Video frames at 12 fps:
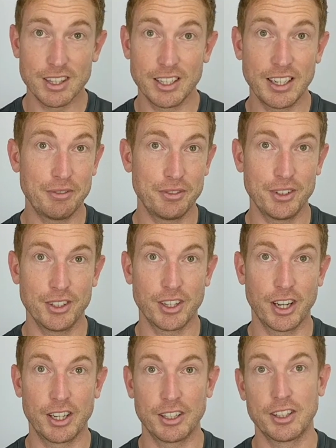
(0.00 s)
than if
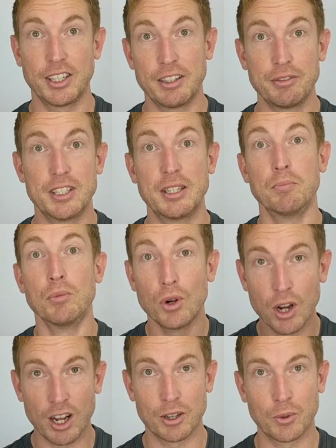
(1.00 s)
you did
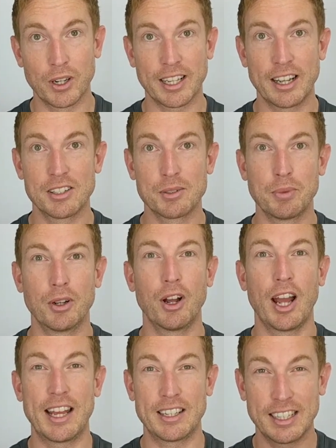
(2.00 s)
more hard workouts but
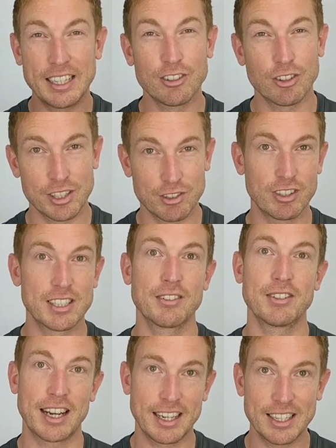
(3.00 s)
had an increased risk
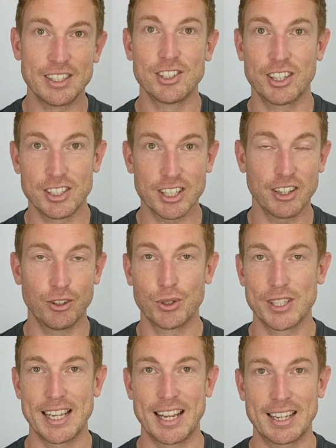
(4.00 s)
of getting injured
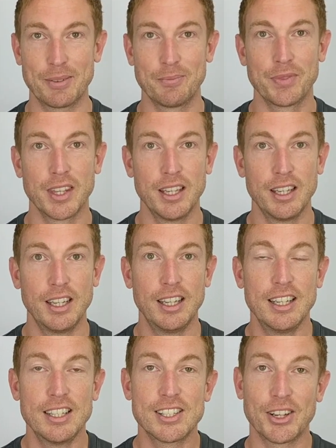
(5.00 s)
or sick.
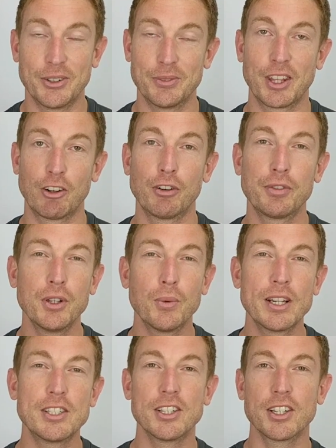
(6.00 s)
So there are a few
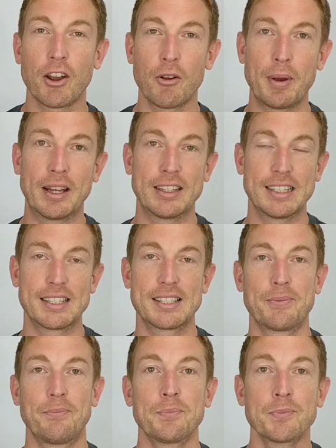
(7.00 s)
ways you can go about
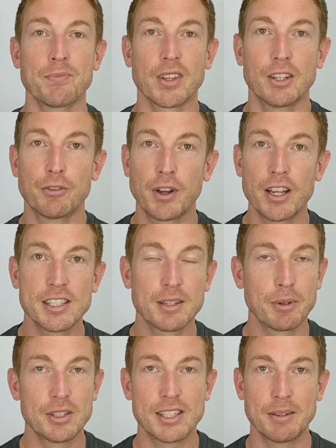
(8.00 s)
this. The first
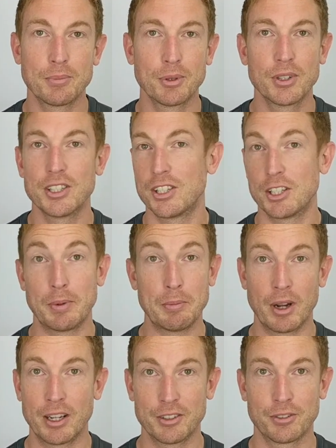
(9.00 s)
and most simple is just to be
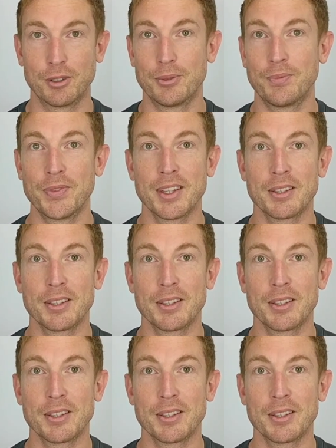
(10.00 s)
mindful.